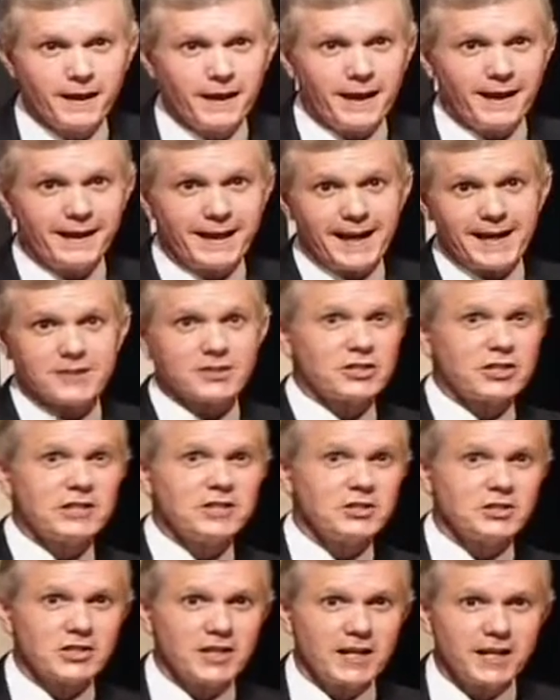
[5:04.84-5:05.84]
And as
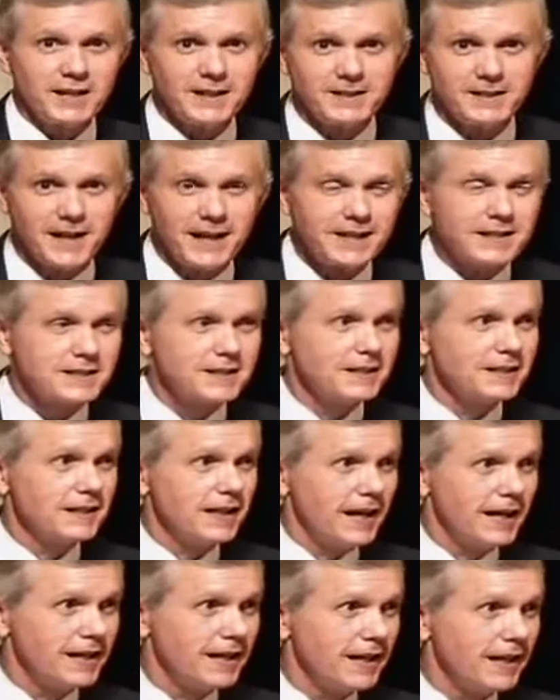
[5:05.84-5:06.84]
he said, in
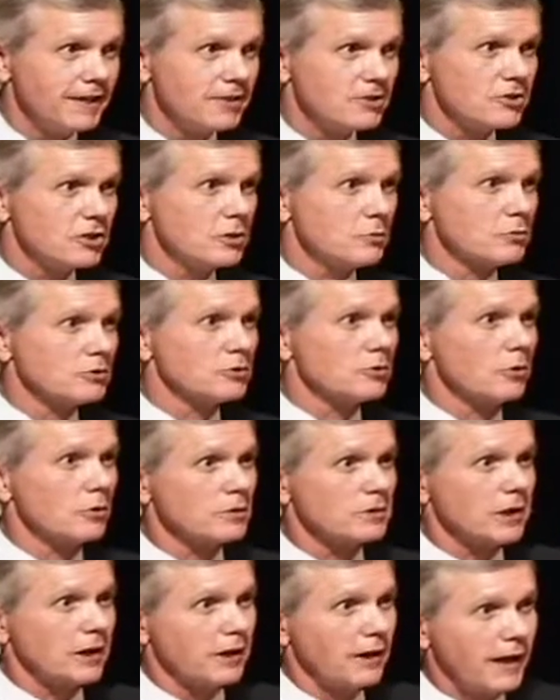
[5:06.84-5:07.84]
1998, she was
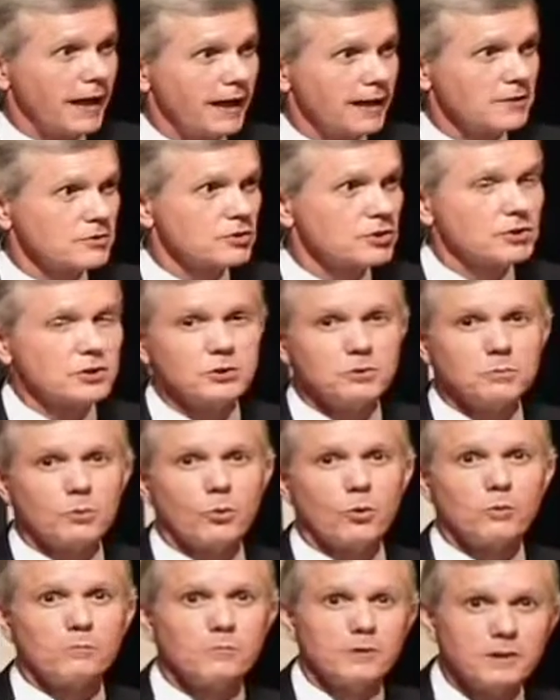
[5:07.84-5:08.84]
North Carolina's School
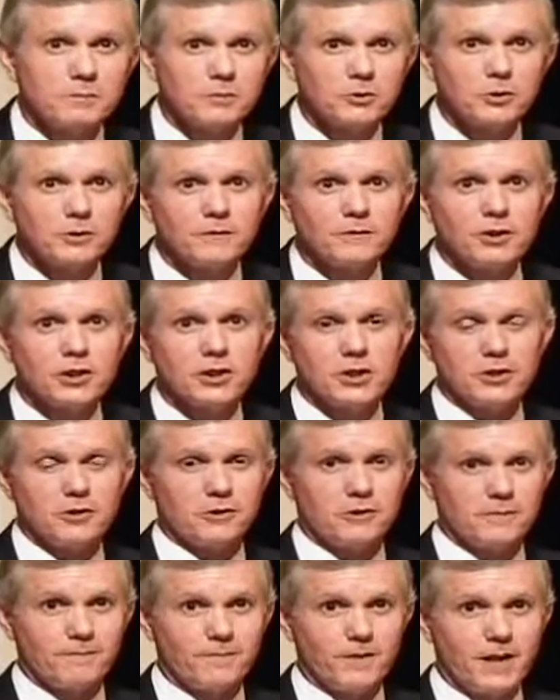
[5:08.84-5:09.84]
Board Member of the
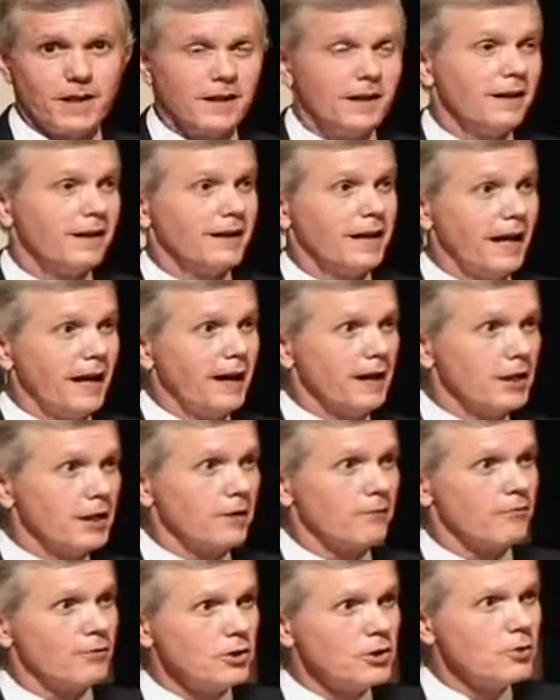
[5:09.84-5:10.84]
Year. Now,
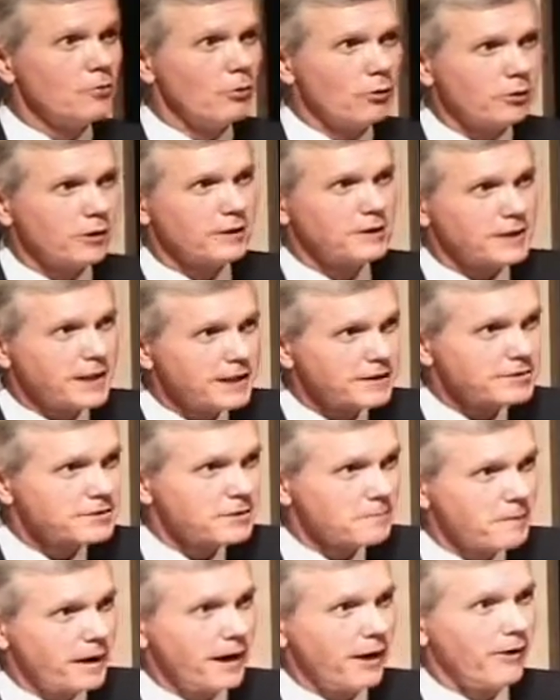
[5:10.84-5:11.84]
if you want to
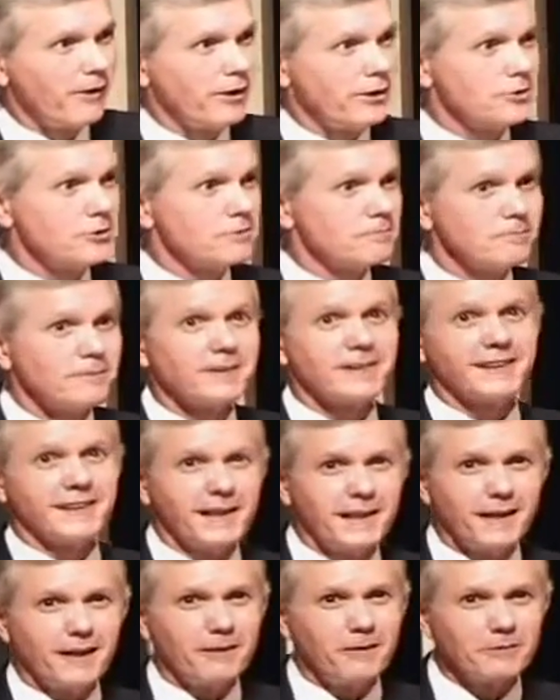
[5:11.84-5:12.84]
test a marriage,
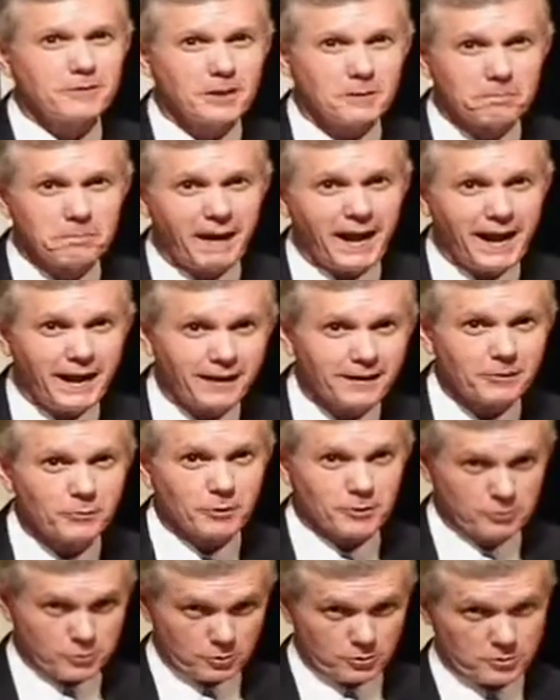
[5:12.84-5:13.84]
get on the ballot
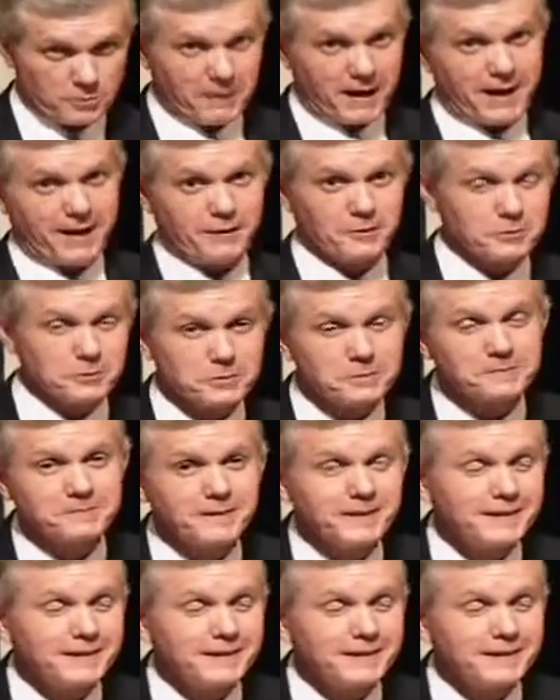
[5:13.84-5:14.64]
with your spouse.